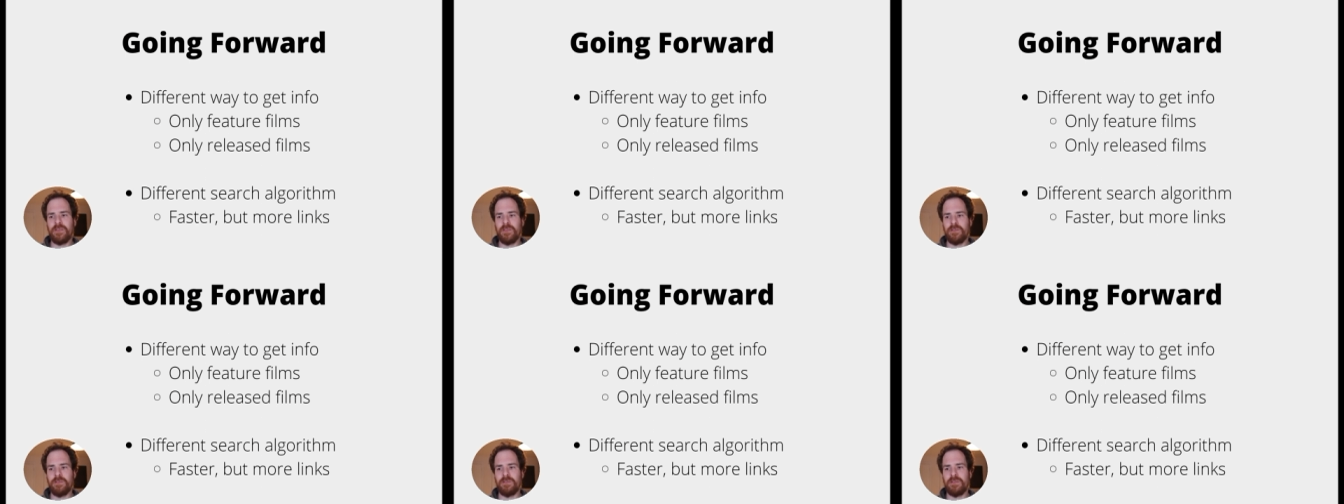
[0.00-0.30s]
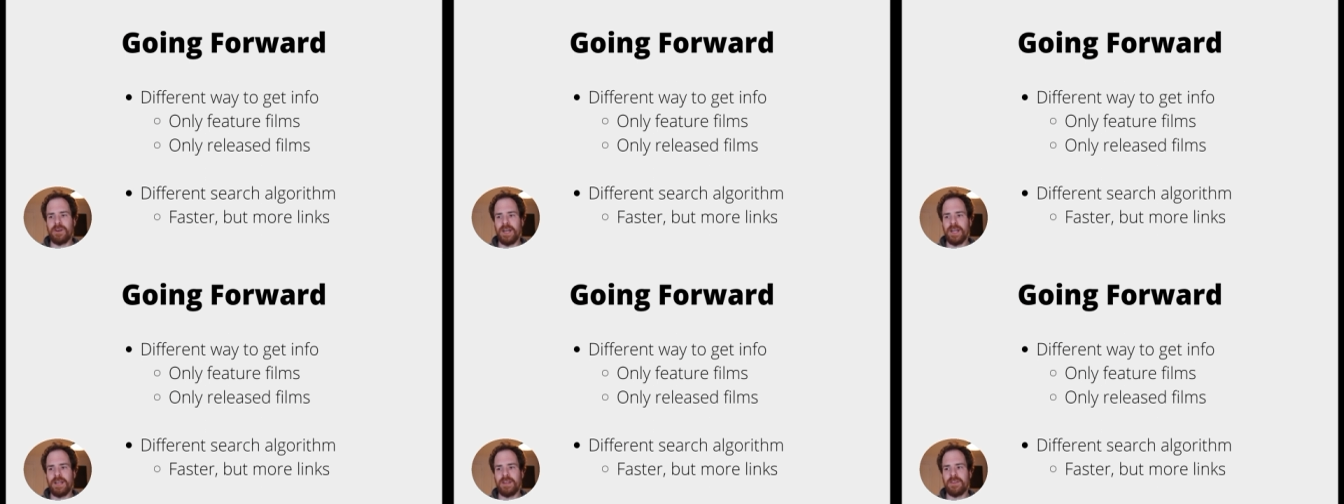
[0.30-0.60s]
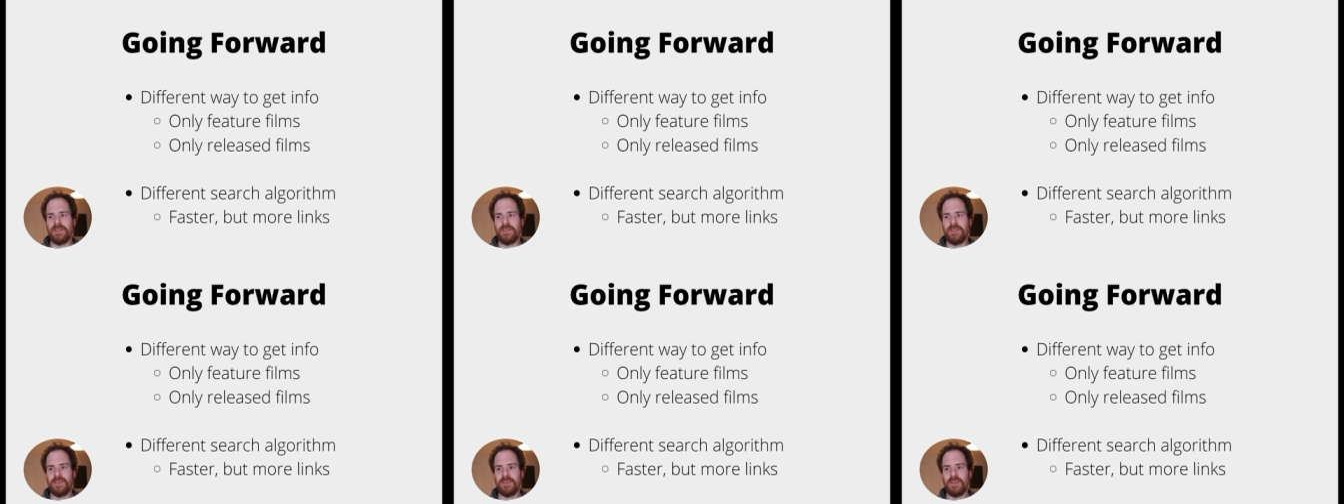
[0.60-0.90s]
to find
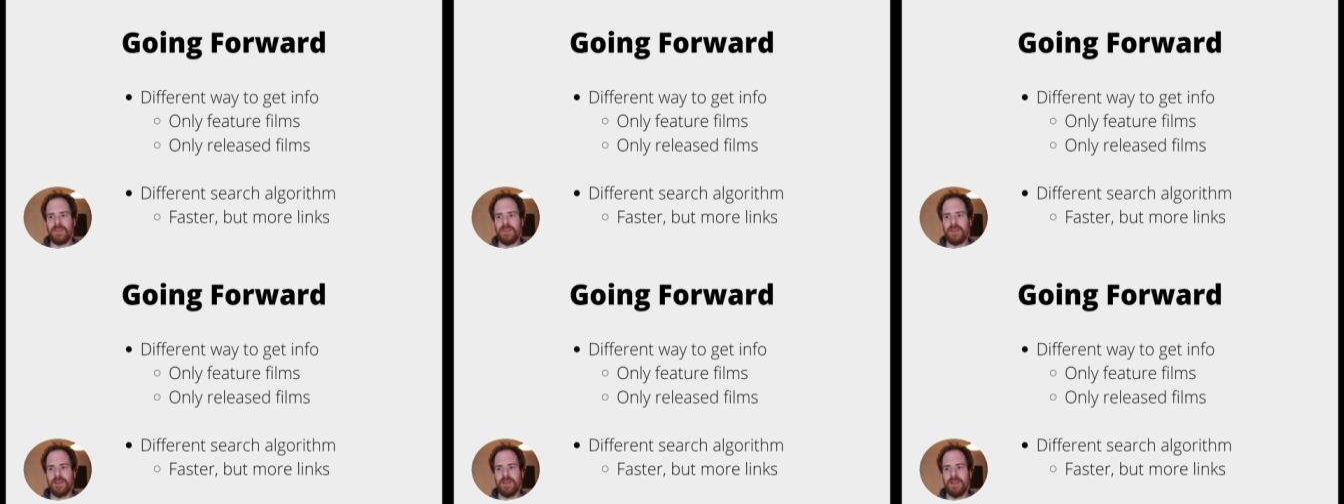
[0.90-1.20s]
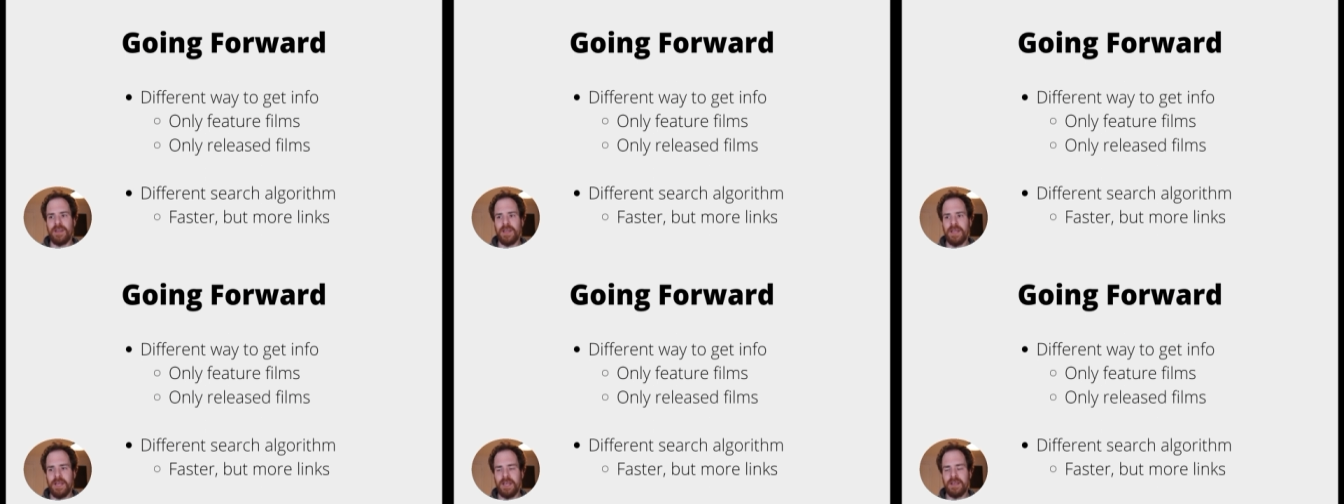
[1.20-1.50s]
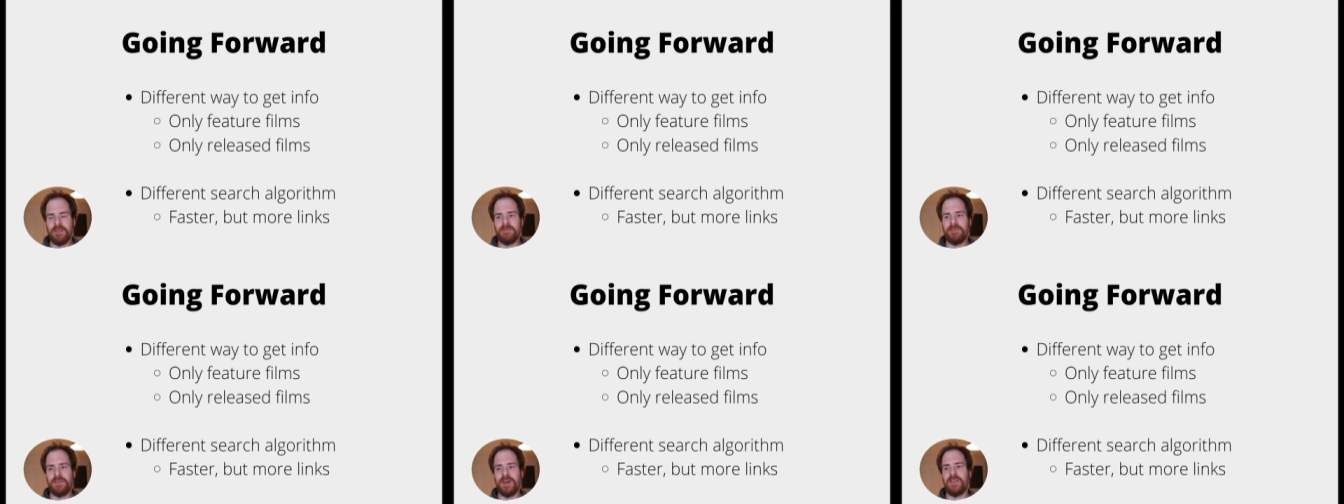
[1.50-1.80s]
a link
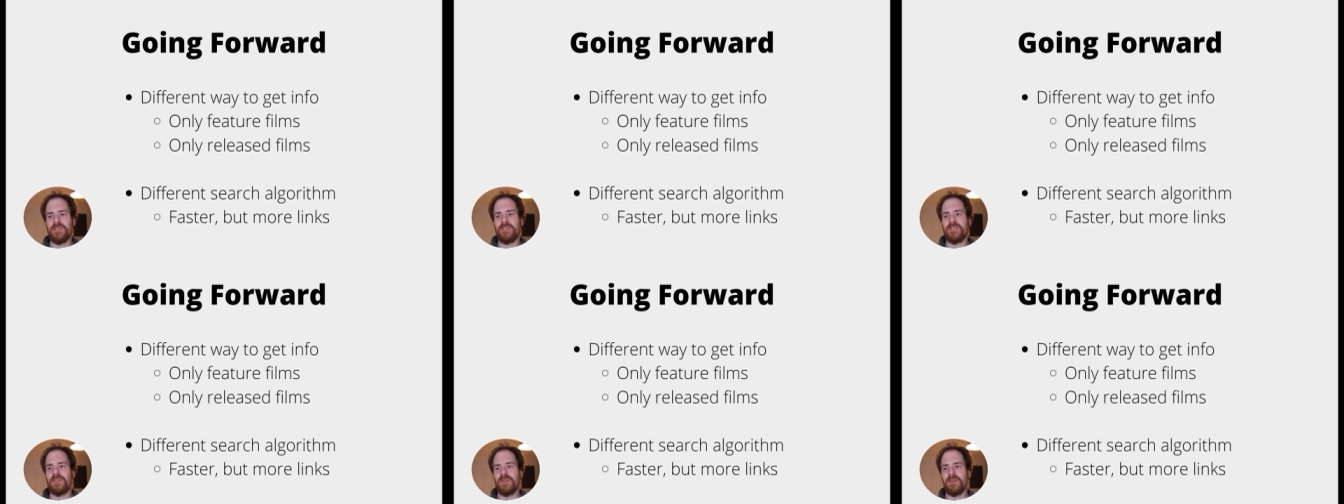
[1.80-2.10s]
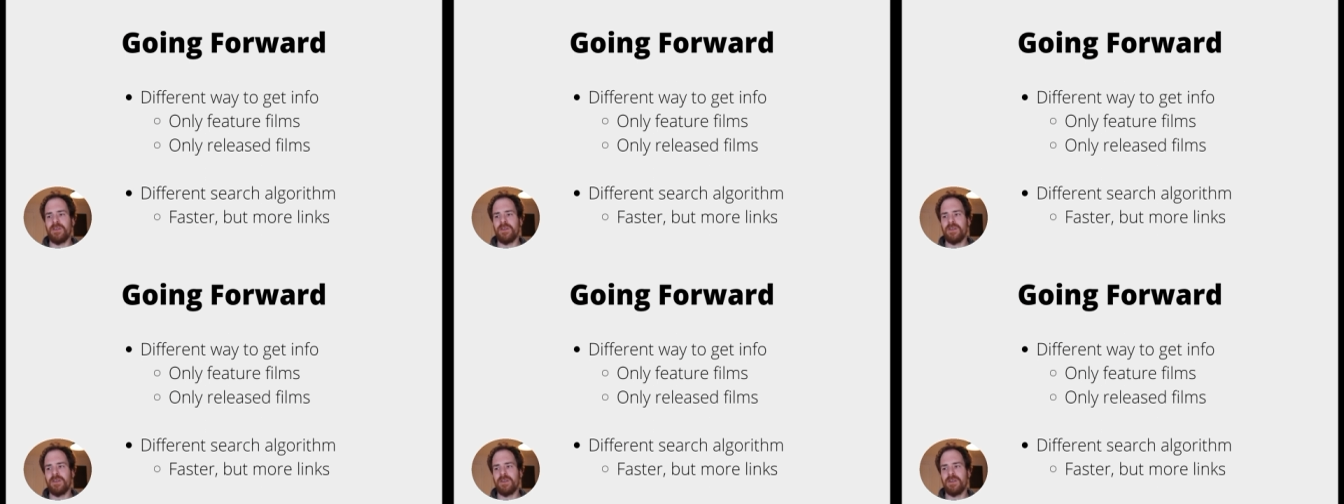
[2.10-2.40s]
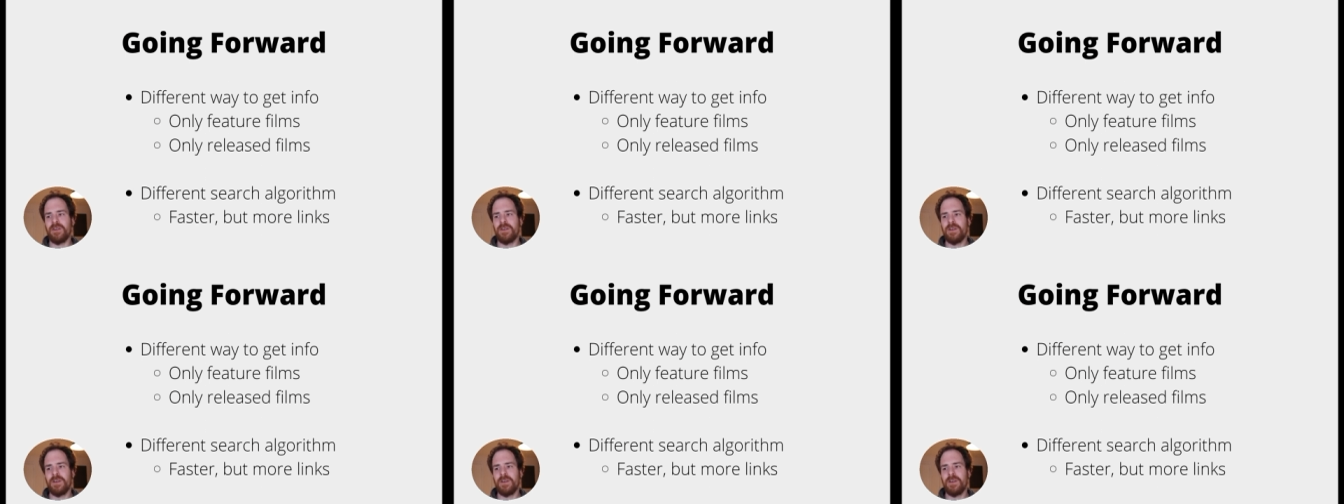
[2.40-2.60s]
faster.